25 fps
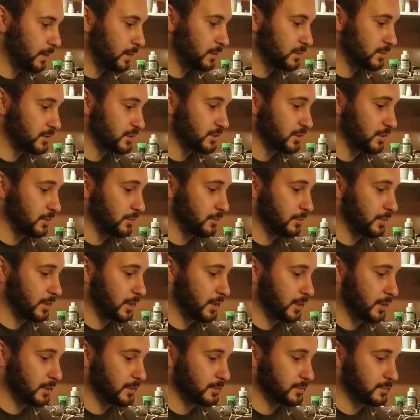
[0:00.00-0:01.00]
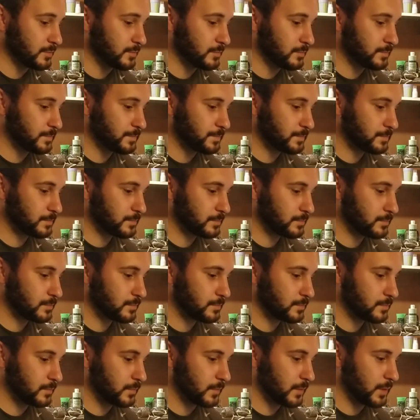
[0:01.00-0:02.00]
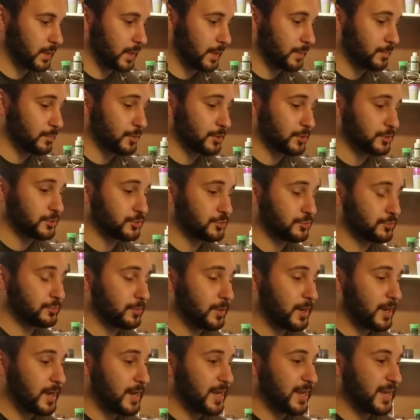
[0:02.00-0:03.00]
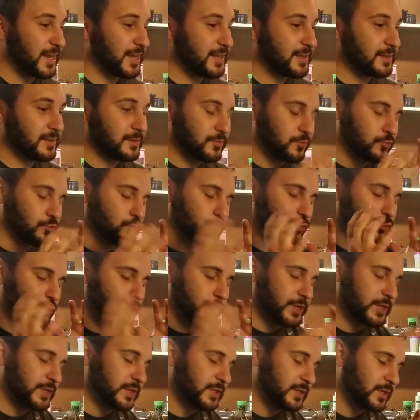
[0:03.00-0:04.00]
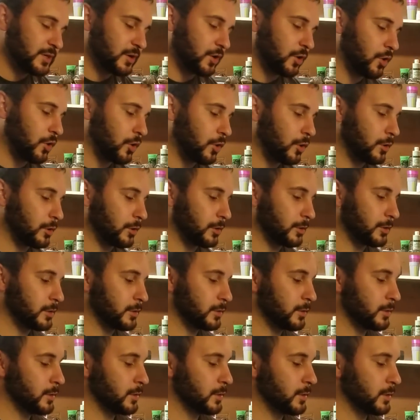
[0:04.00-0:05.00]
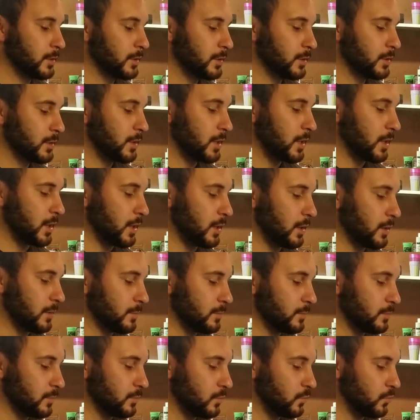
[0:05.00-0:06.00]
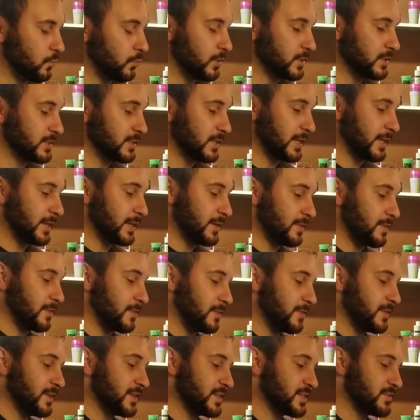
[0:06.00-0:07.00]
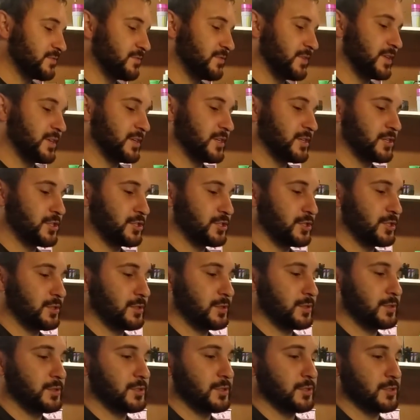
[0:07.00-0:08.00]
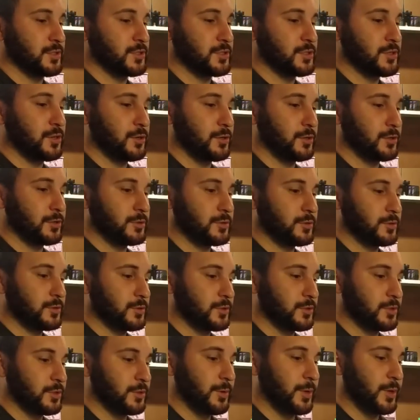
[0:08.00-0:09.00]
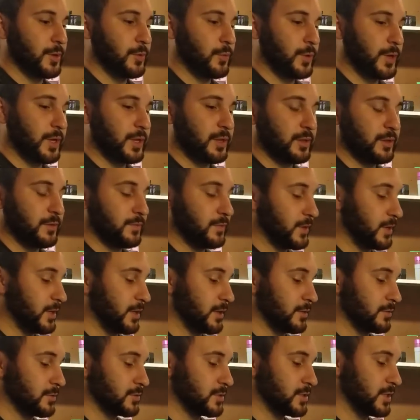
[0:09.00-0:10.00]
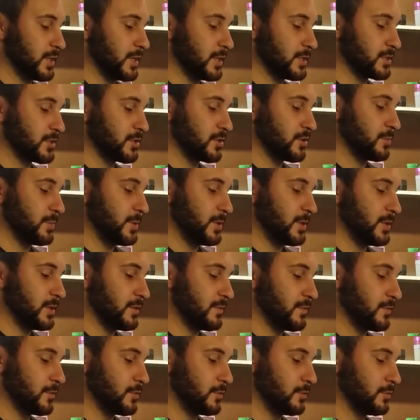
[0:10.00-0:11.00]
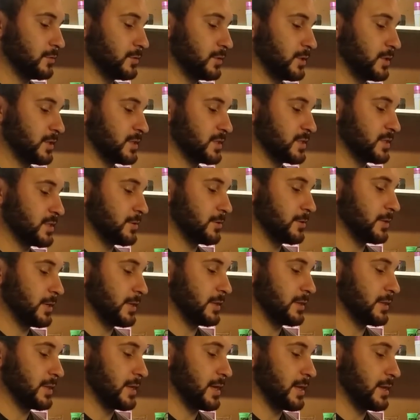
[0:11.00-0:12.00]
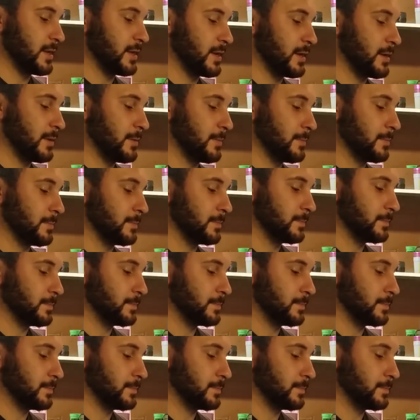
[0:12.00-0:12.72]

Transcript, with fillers: So uh, I'm going to try really hard um, once I get this finished to start doing weekly videos. It's going to be difficult considering that um,